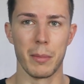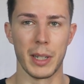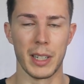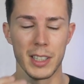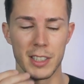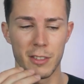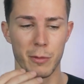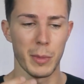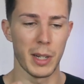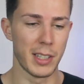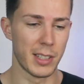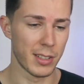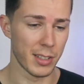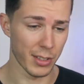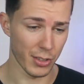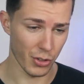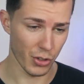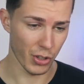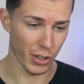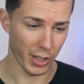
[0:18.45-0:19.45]
Because of my
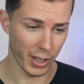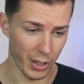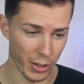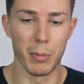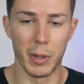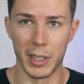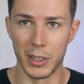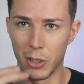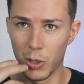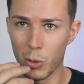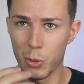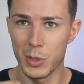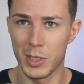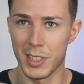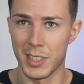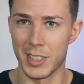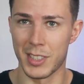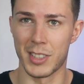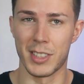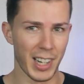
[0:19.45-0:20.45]
surgery, my nose
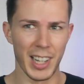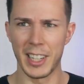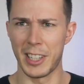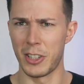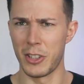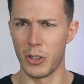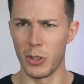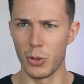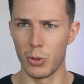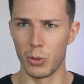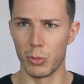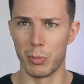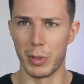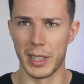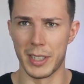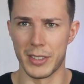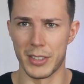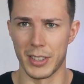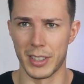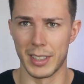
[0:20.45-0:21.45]
is like new,
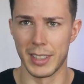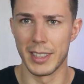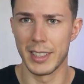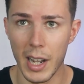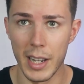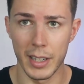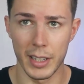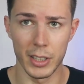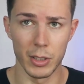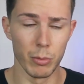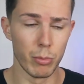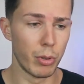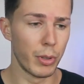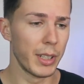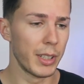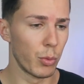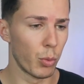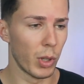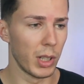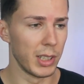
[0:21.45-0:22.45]
basically. I can
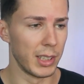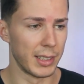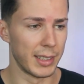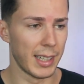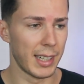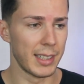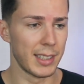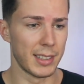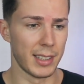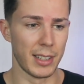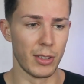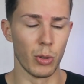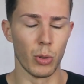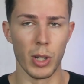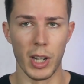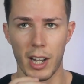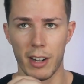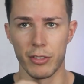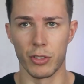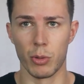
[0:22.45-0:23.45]
breathe well at night and I
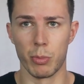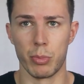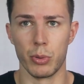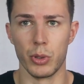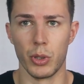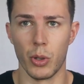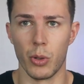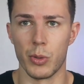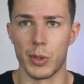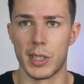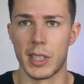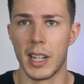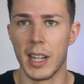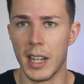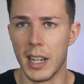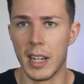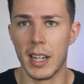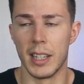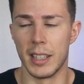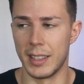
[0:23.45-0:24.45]
don't have to put those
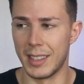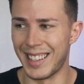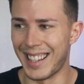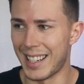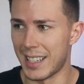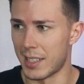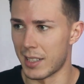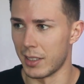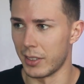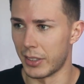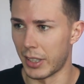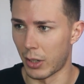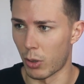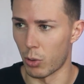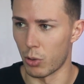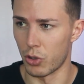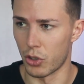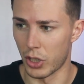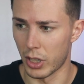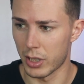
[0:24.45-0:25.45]
nasal
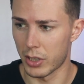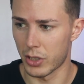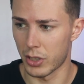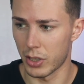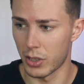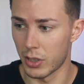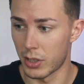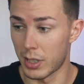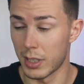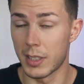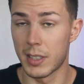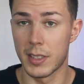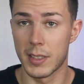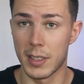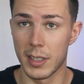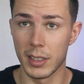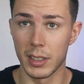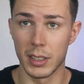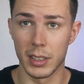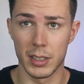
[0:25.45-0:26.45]
decongestants. It's
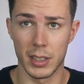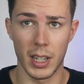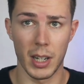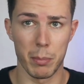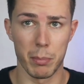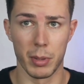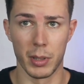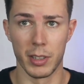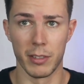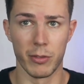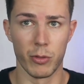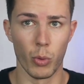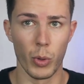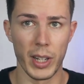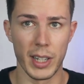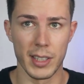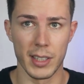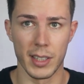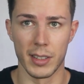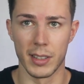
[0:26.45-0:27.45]
still a couple of
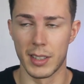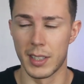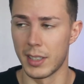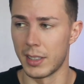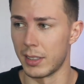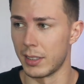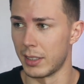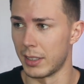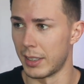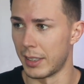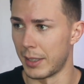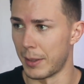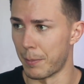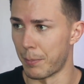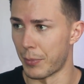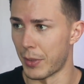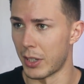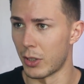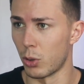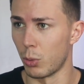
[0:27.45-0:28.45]
weeks
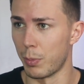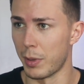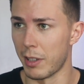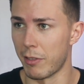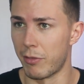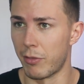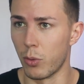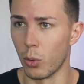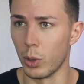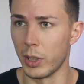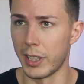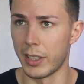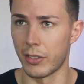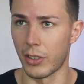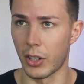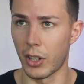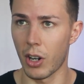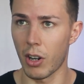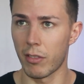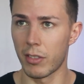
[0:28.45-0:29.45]
until it'll be fully
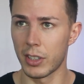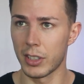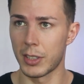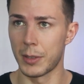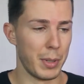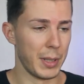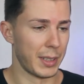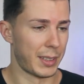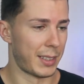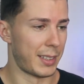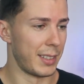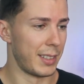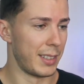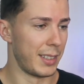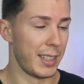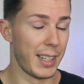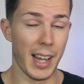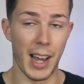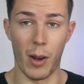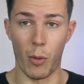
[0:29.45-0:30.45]
recovered. But
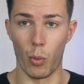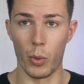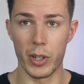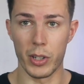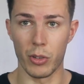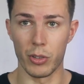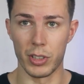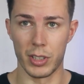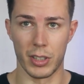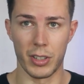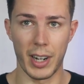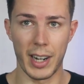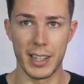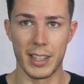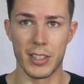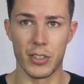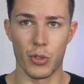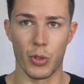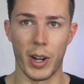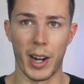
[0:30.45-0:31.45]
yeah, we're on the
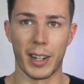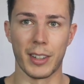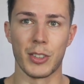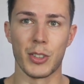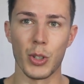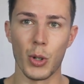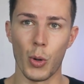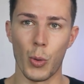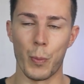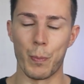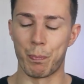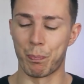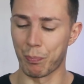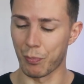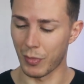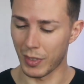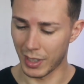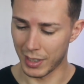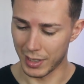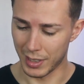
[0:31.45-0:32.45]
right track. So
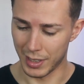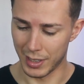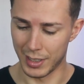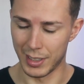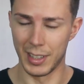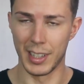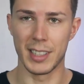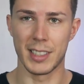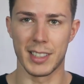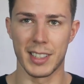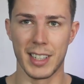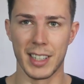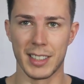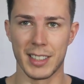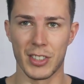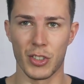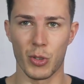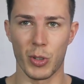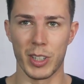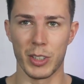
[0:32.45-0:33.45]
let's get
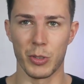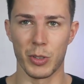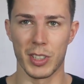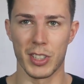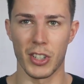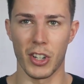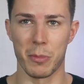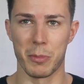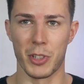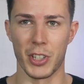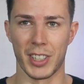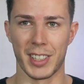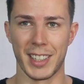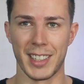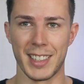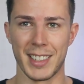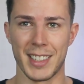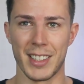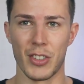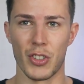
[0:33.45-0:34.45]
straight to the subject,
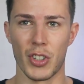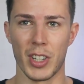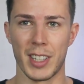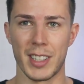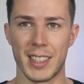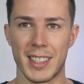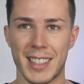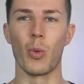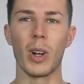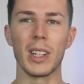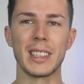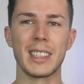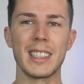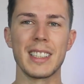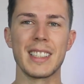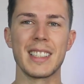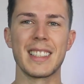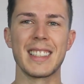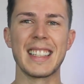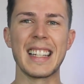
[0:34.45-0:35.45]
ladies and gents. What
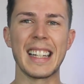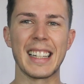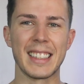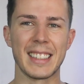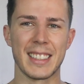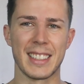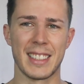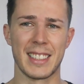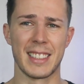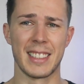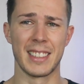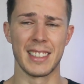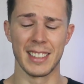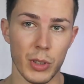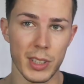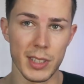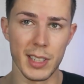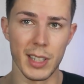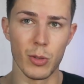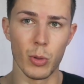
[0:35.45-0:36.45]
is next?
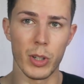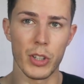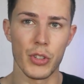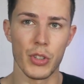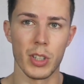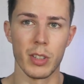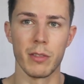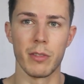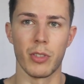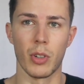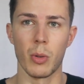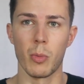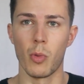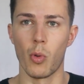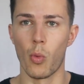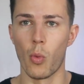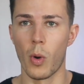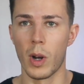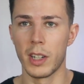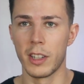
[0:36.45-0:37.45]
There is a question
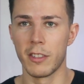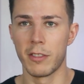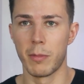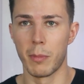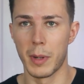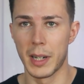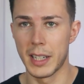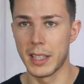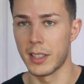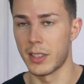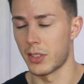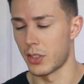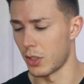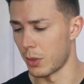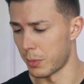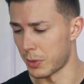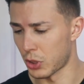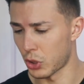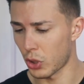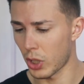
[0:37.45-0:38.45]
from one of my
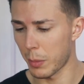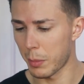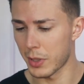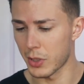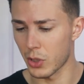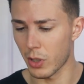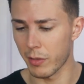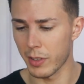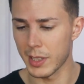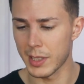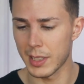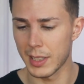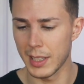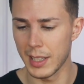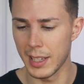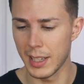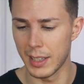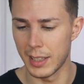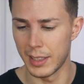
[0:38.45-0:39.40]
subscribers, obviously.